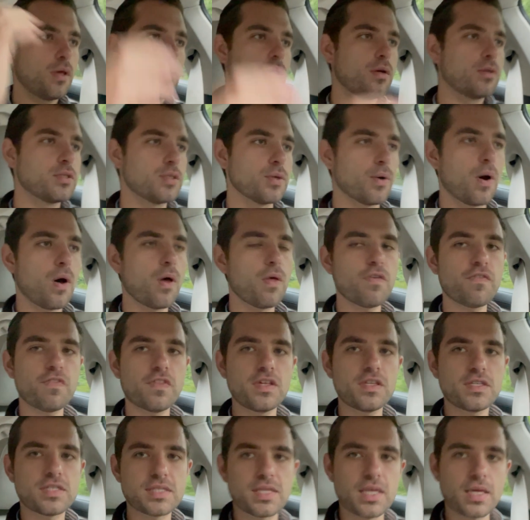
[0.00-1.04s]
So all of
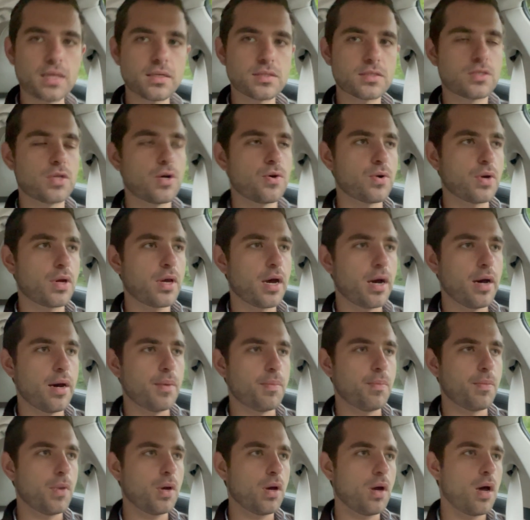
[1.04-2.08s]
these things don't
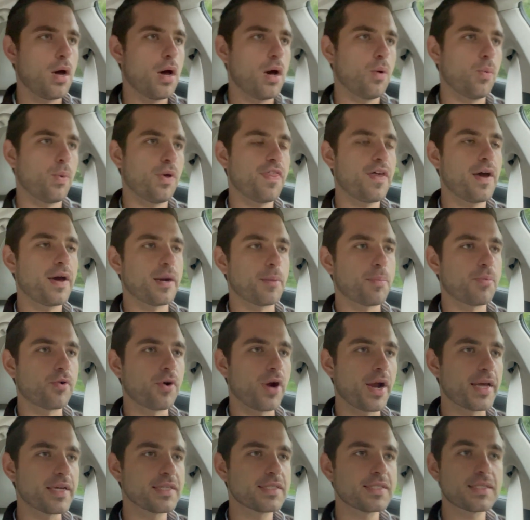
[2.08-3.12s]
come uh, without a
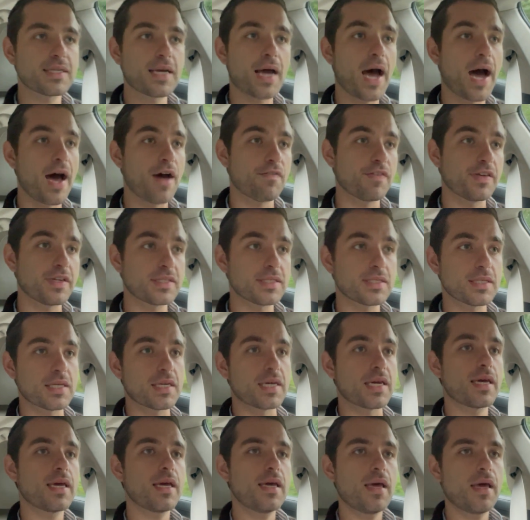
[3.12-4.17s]
price,
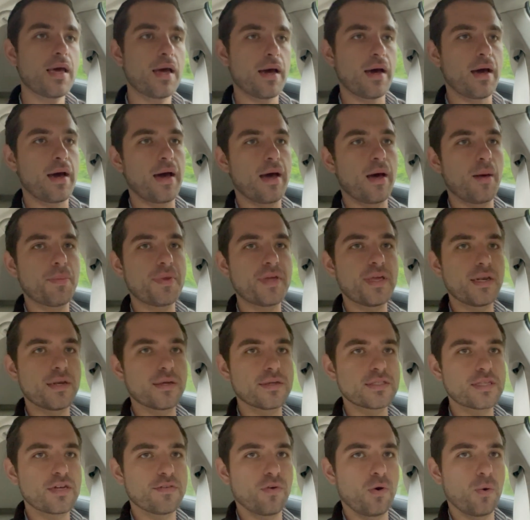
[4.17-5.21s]
obviously. Uh,
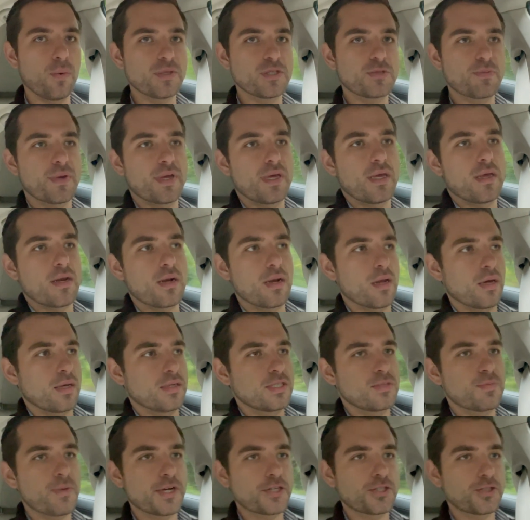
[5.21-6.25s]
Alpinas have always been a
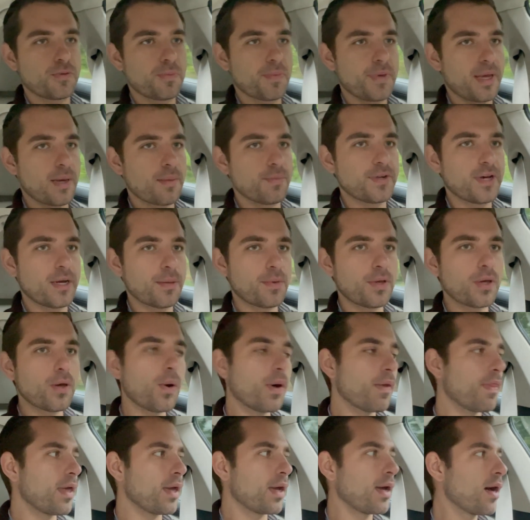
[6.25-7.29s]
special BMW
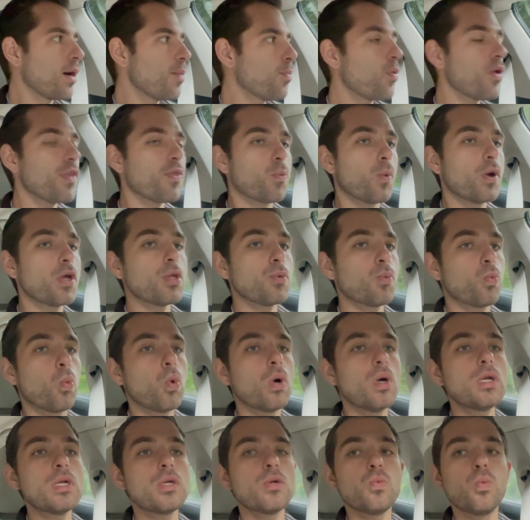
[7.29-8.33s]
and they come with what
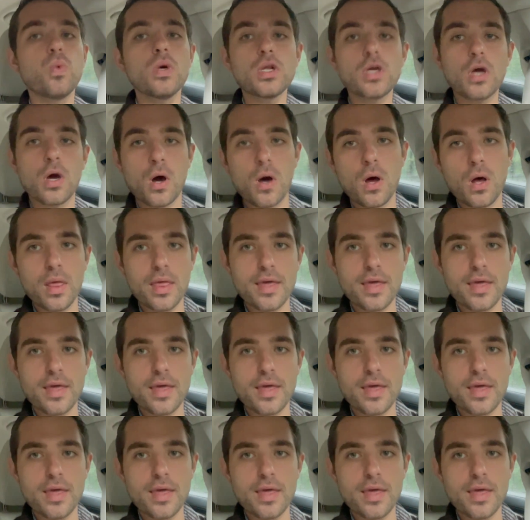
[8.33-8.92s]
one would call